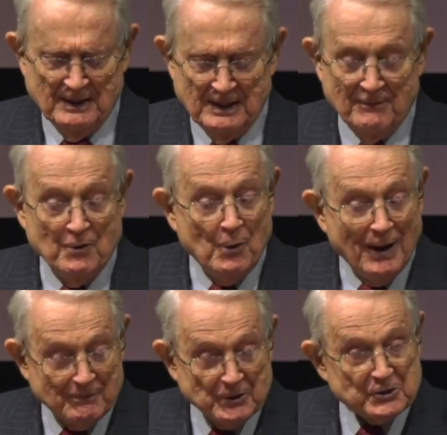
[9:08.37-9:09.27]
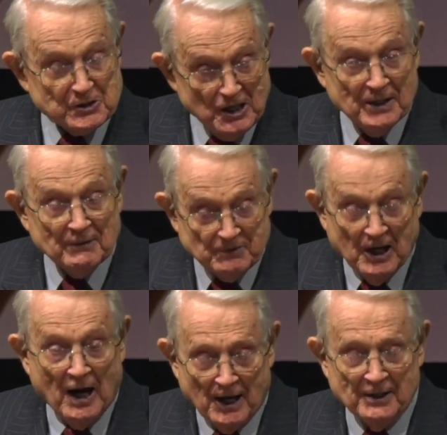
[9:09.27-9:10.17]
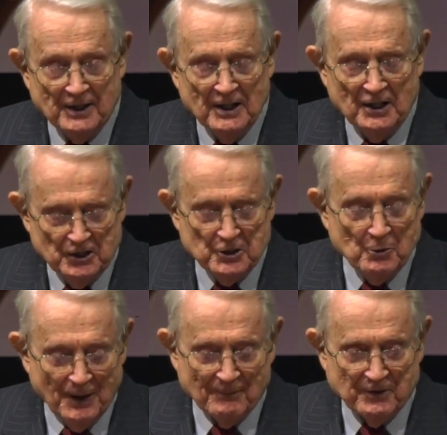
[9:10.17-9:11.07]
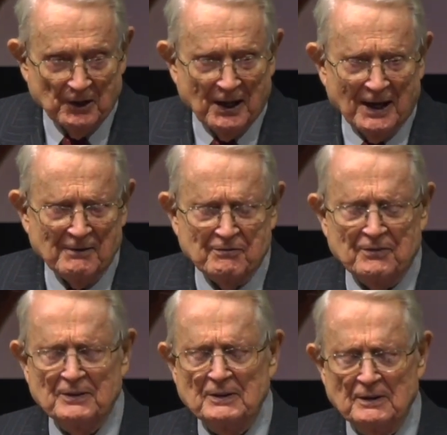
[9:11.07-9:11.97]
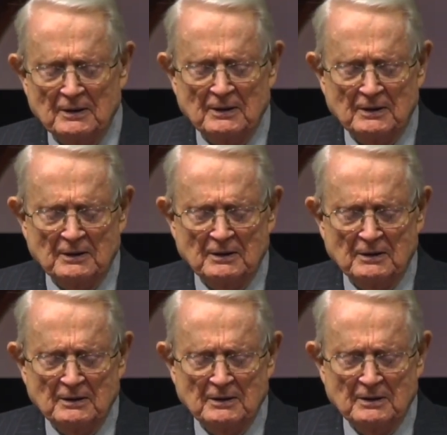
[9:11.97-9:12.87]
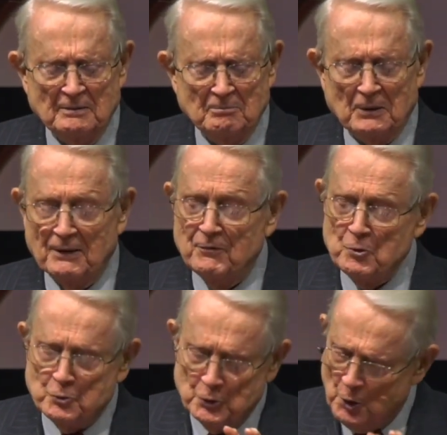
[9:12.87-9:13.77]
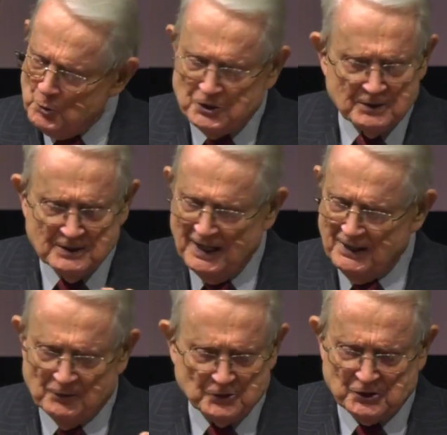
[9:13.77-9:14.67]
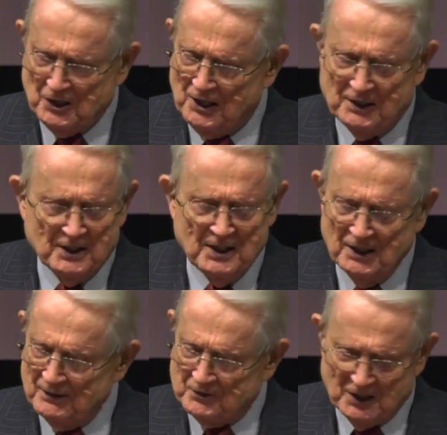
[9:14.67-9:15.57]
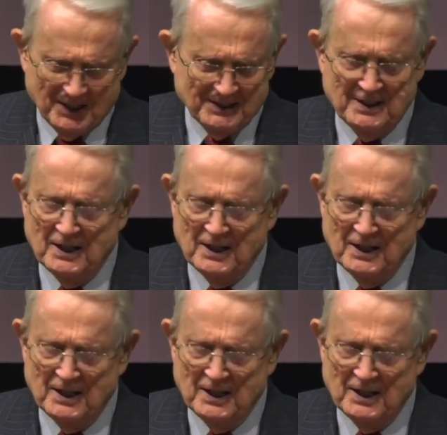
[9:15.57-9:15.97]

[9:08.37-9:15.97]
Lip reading: If you have the Son of God, you have the life. But if you don't take the Son of God,